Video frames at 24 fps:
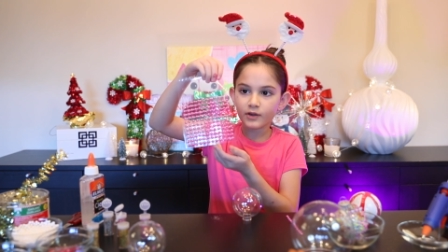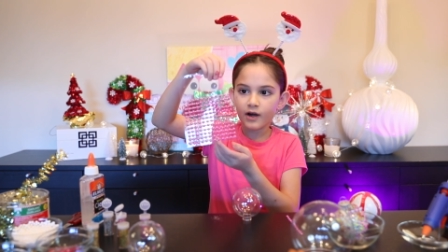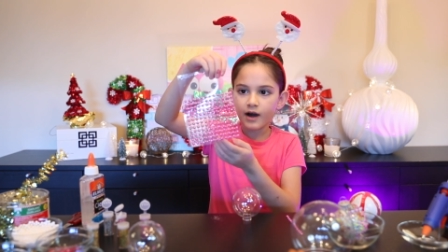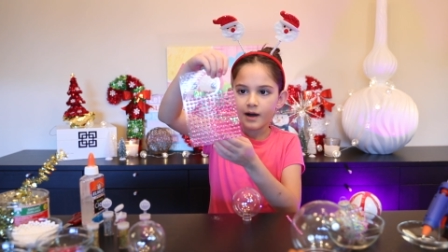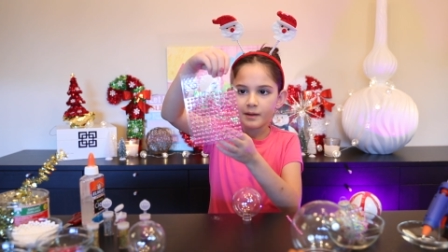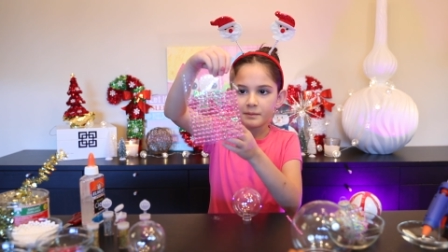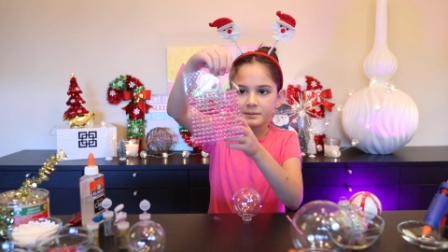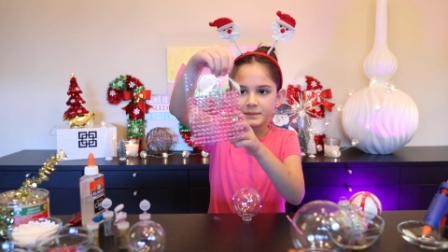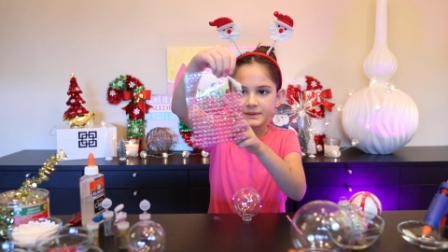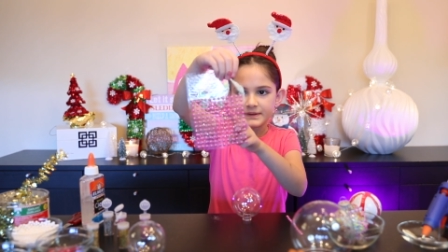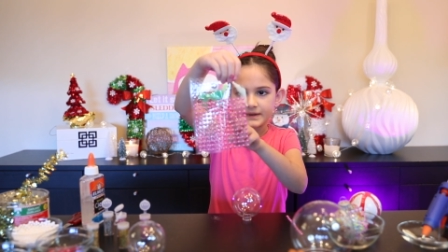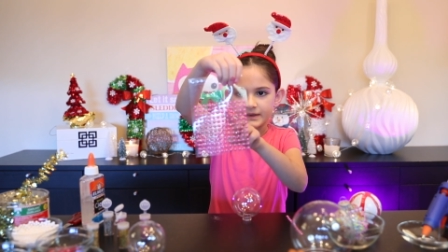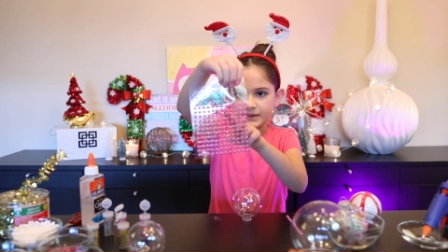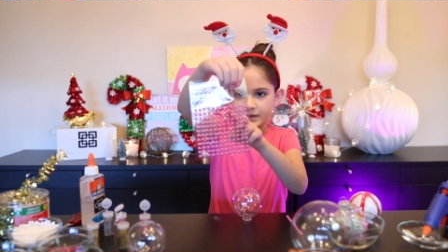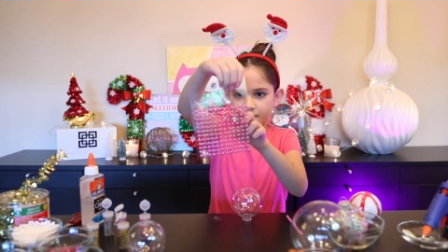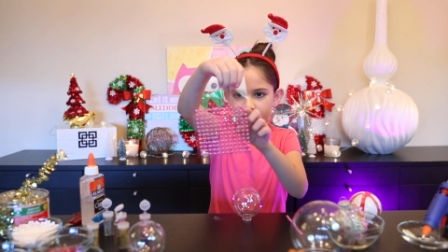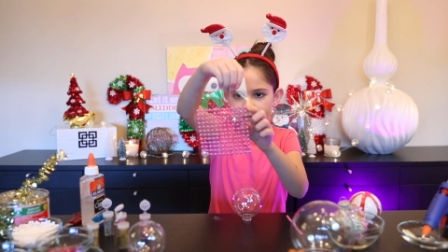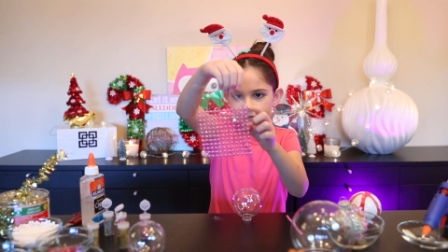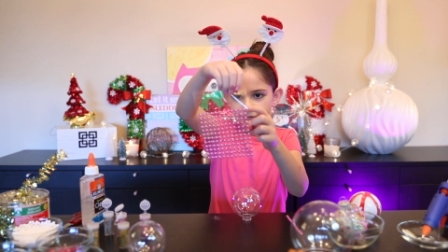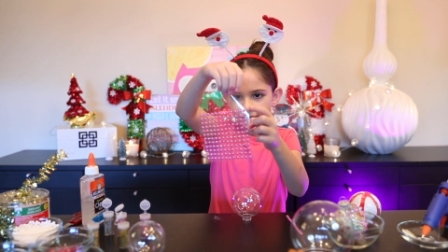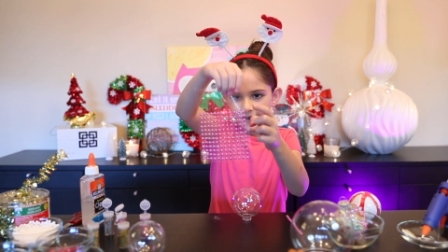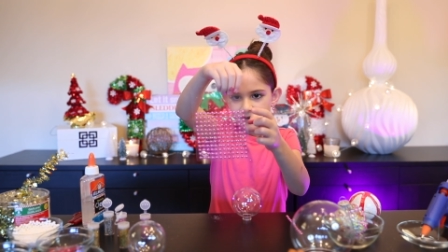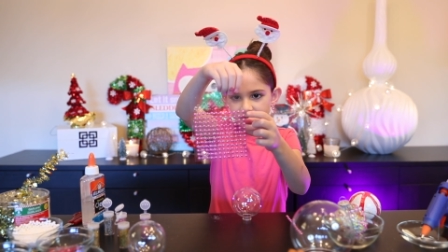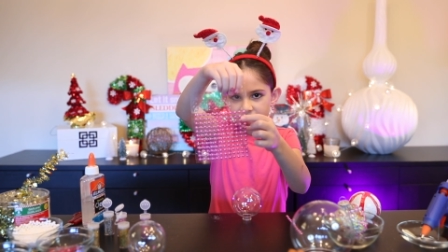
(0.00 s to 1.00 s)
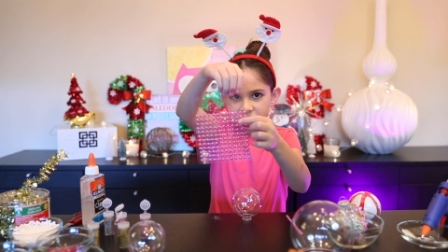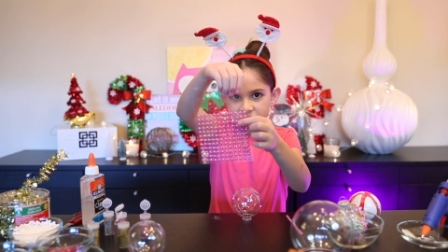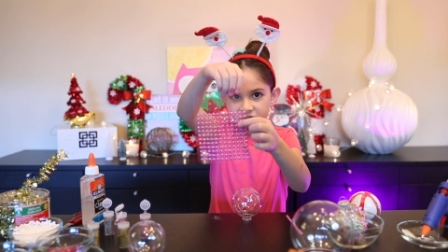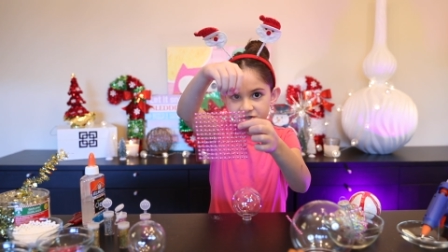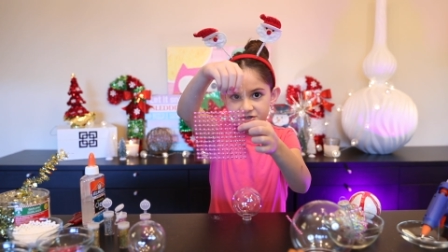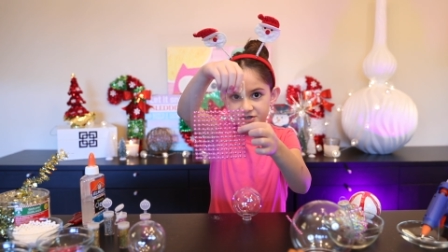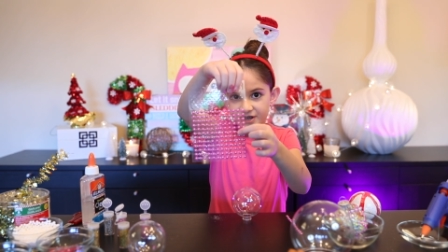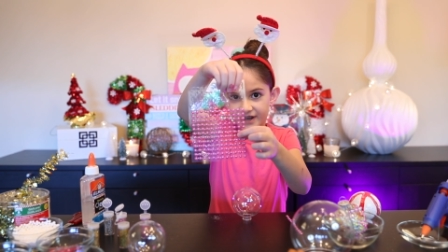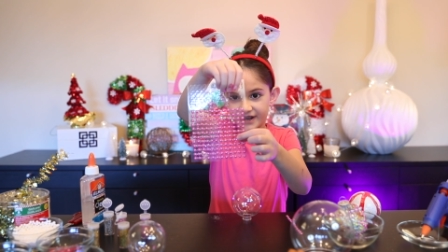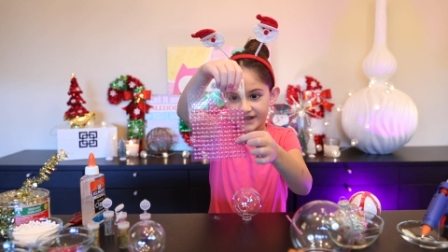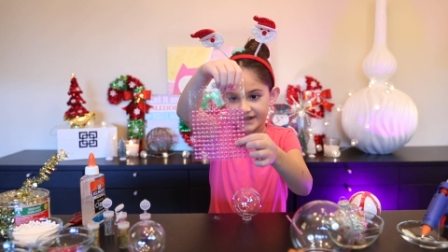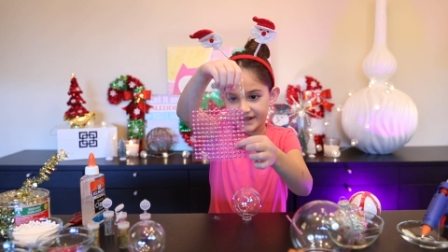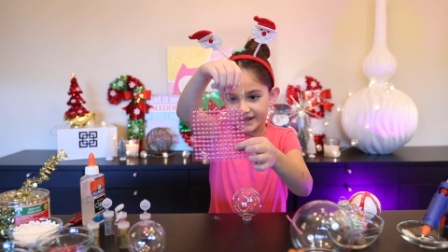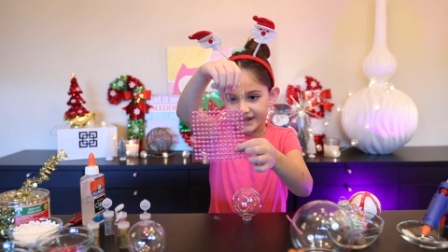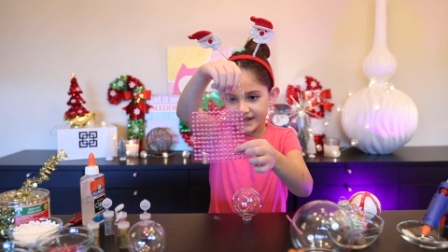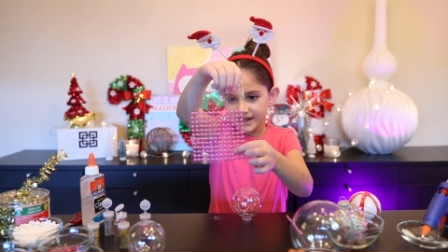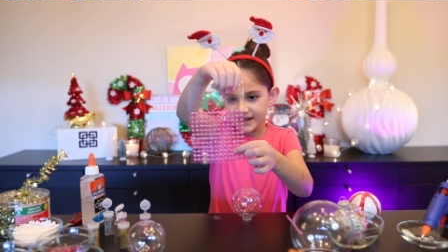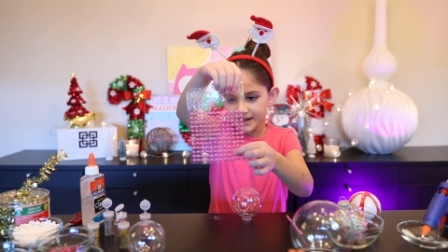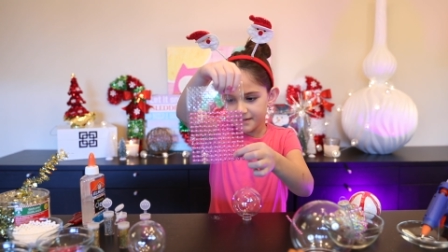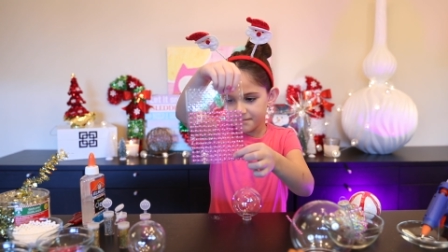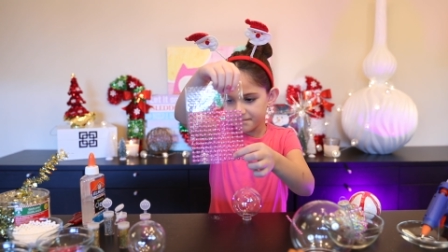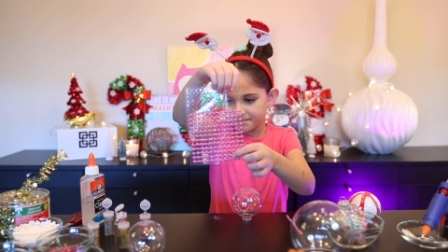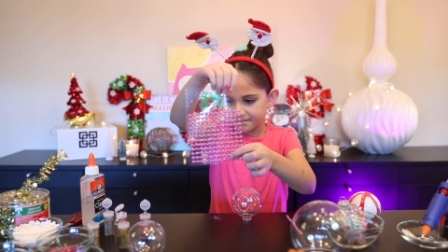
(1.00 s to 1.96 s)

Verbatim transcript: blobs and they're very shiny